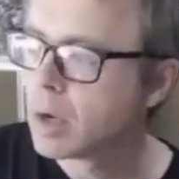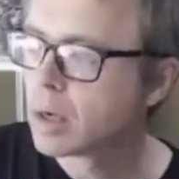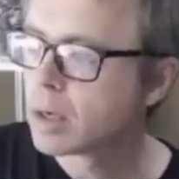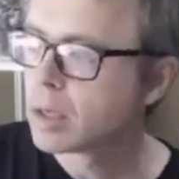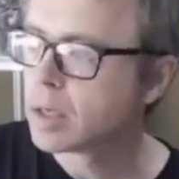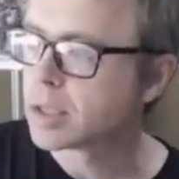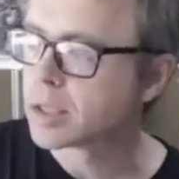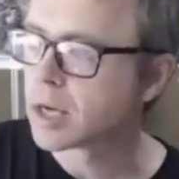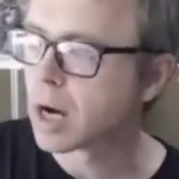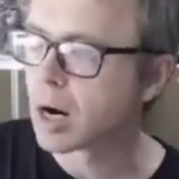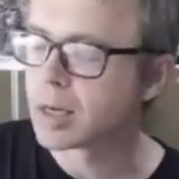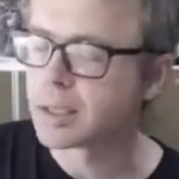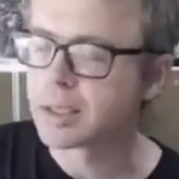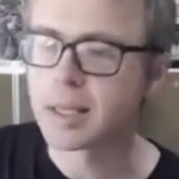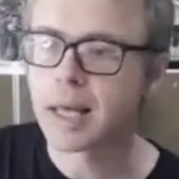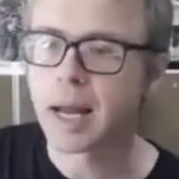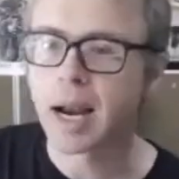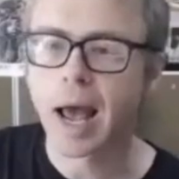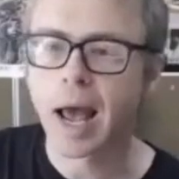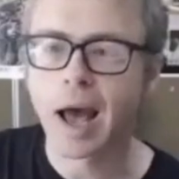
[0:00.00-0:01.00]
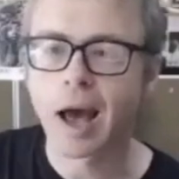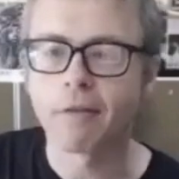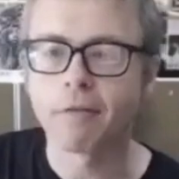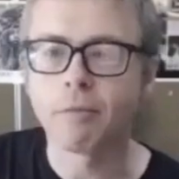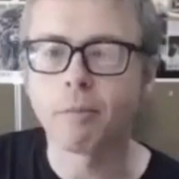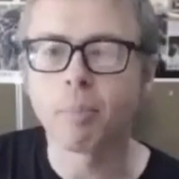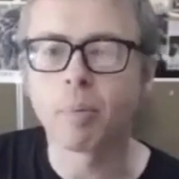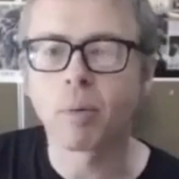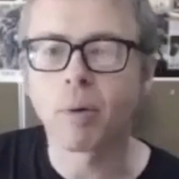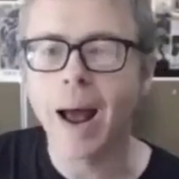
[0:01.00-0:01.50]
guitars that
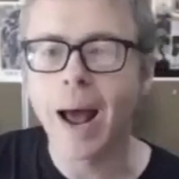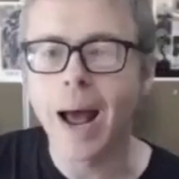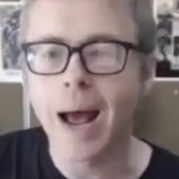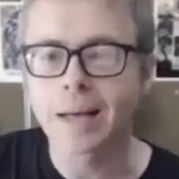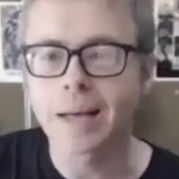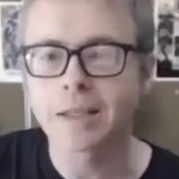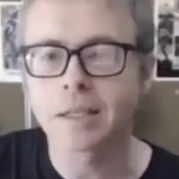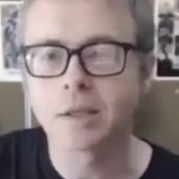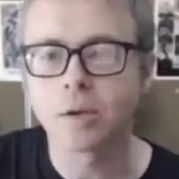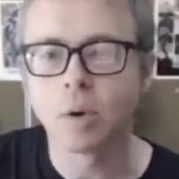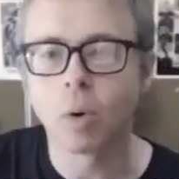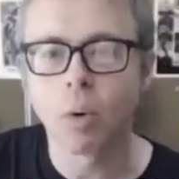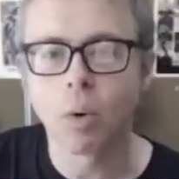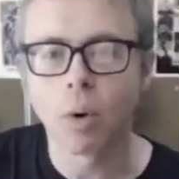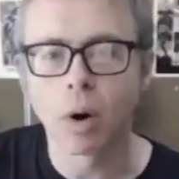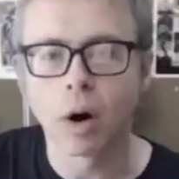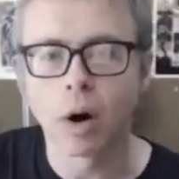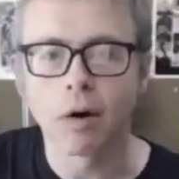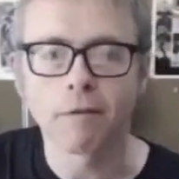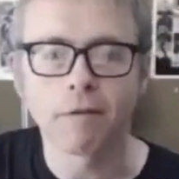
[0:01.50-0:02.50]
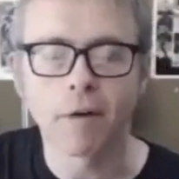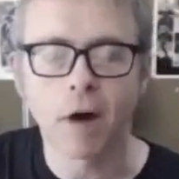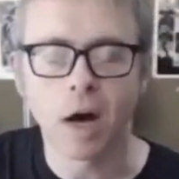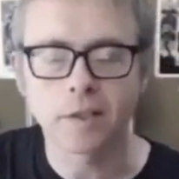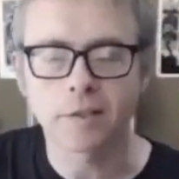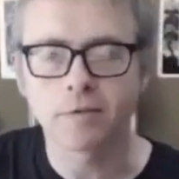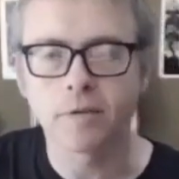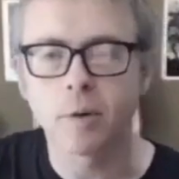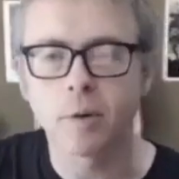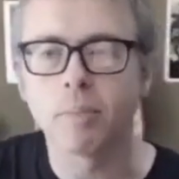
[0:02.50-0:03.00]
have brass or
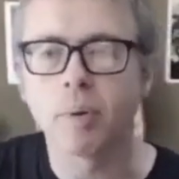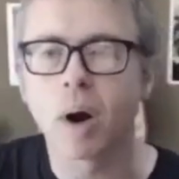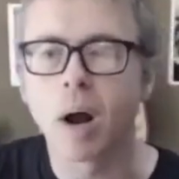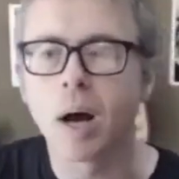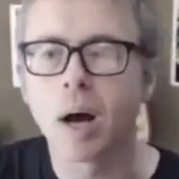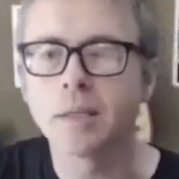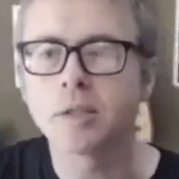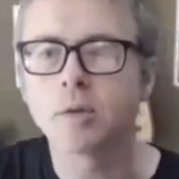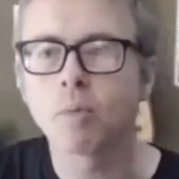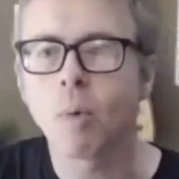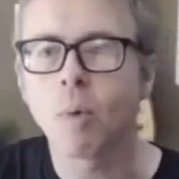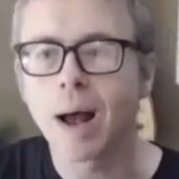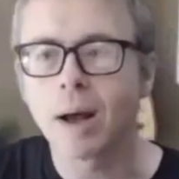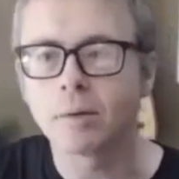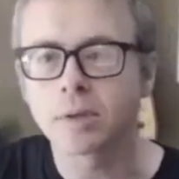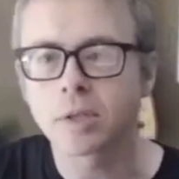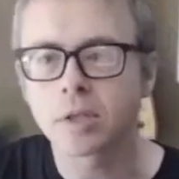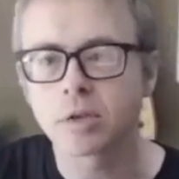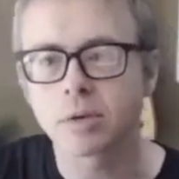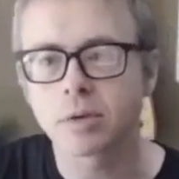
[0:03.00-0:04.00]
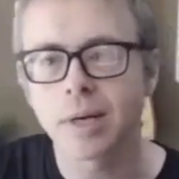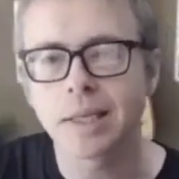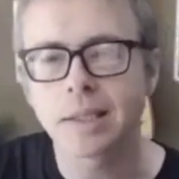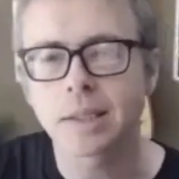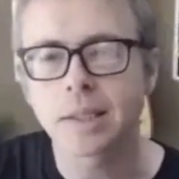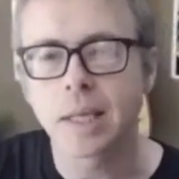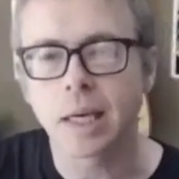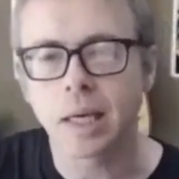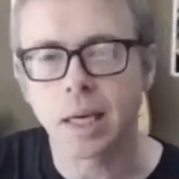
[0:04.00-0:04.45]
phosphor bronze wound strings,